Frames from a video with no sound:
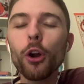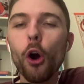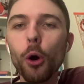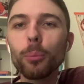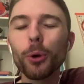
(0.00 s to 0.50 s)

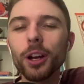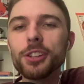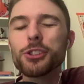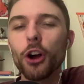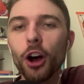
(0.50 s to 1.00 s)
home
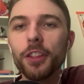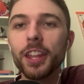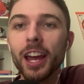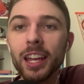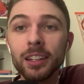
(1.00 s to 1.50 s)
runs on the
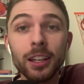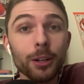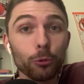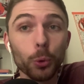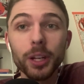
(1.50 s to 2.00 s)
night,
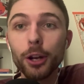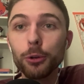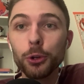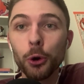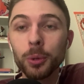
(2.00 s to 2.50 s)
Rougned
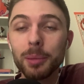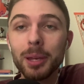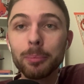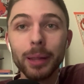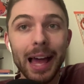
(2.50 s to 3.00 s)
Odor with the
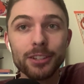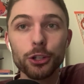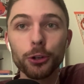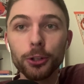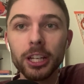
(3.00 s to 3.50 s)
big blast
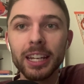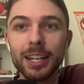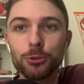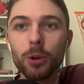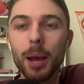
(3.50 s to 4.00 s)
early
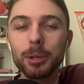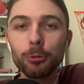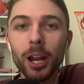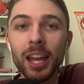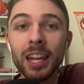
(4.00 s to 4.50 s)
against Robbie
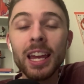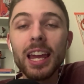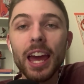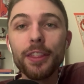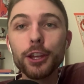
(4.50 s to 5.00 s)
Ray,
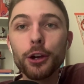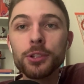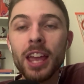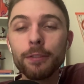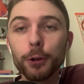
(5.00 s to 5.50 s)
and the
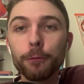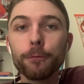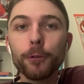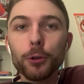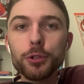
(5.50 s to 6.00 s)
O's had their
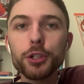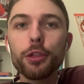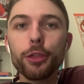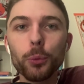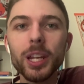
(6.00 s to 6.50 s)
first
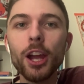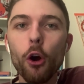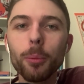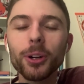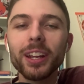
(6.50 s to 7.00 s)

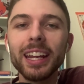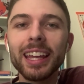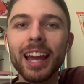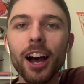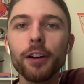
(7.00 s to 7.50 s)
three-homer
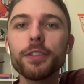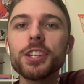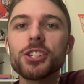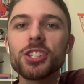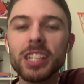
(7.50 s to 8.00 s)
inning of
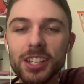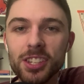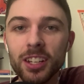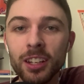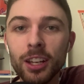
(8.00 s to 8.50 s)
the
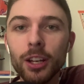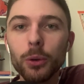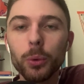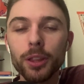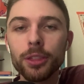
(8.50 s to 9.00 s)
season
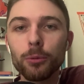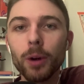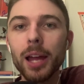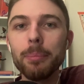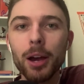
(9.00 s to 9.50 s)
with
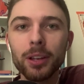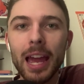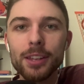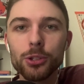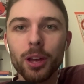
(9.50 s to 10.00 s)
Ryan
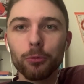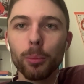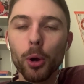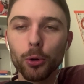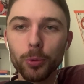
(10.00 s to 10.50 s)
Mountcastle and
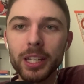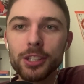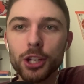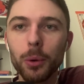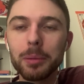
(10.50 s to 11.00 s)
Ramon
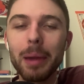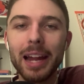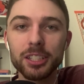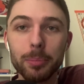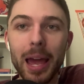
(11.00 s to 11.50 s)
Urias going
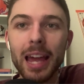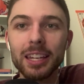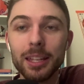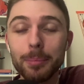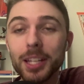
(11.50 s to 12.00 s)
back-to-back,
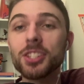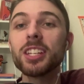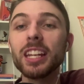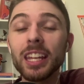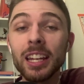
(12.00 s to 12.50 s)
and then
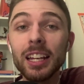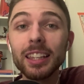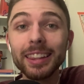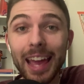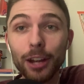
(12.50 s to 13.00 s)
Mancini
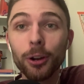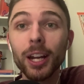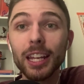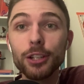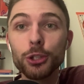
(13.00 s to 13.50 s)
later
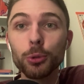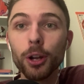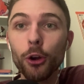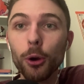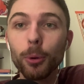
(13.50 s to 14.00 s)
hitting a
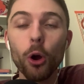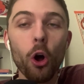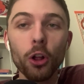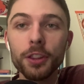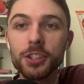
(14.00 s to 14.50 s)
two-run homer
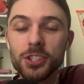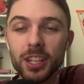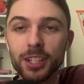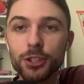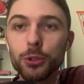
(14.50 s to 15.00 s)
all in the
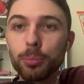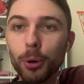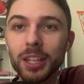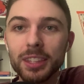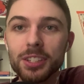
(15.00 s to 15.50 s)
sixth to
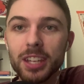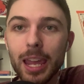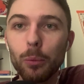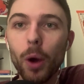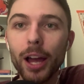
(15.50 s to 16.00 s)
break this
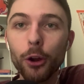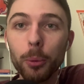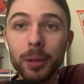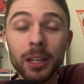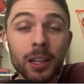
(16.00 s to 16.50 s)
game wide
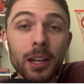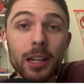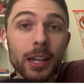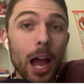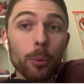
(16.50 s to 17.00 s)
open.
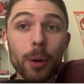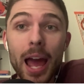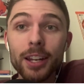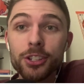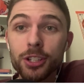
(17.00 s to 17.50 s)
Kyle
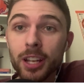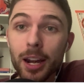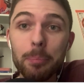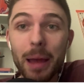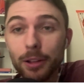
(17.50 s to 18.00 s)
Bradish kind
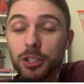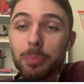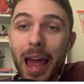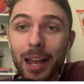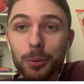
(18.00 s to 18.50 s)
of bounced
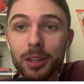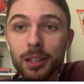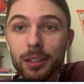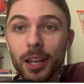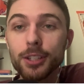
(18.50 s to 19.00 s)
back with
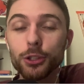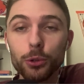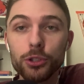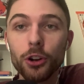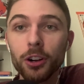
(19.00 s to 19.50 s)
a nice little
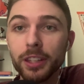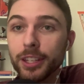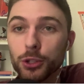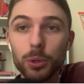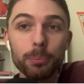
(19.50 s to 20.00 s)
start in
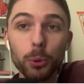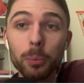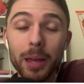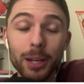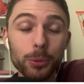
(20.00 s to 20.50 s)
this one.
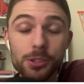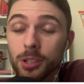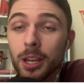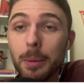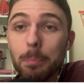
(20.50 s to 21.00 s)
Bullpen was
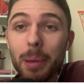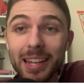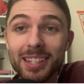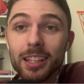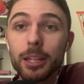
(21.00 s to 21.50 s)

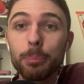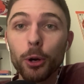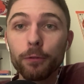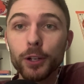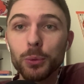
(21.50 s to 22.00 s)
basically
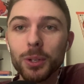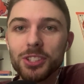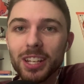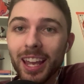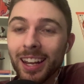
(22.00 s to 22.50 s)
perfect once
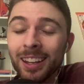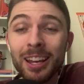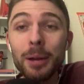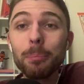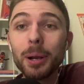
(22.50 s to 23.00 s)
again,
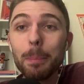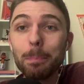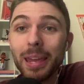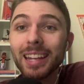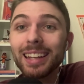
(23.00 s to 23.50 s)
but a
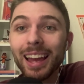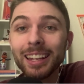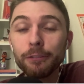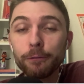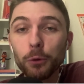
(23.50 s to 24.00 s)
big
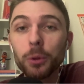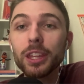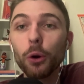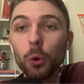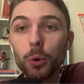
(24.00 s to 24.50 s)
night for
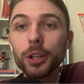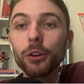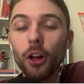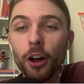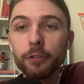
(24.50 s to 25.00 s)
the
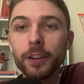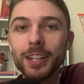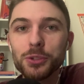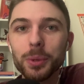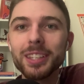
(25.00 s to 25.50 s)
Oriole
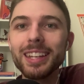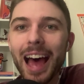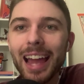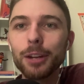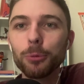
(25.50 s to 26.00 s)
offense with
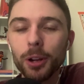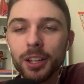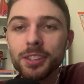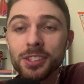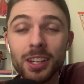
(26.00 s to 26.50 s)
nine
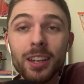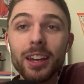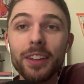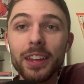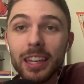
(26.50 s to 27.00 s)
runs,
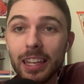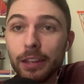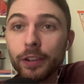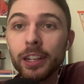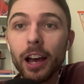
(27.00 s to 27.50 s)
and they
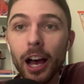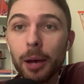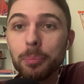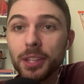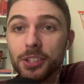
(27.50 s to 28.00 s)
even
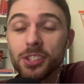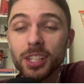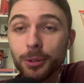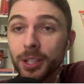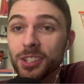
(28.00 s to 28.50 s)
up this
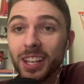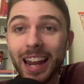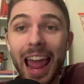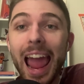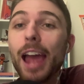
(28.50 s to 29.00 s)
series, and
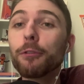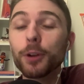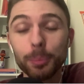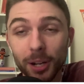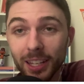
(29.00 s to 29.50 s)

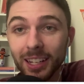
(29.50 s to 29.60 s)
everybody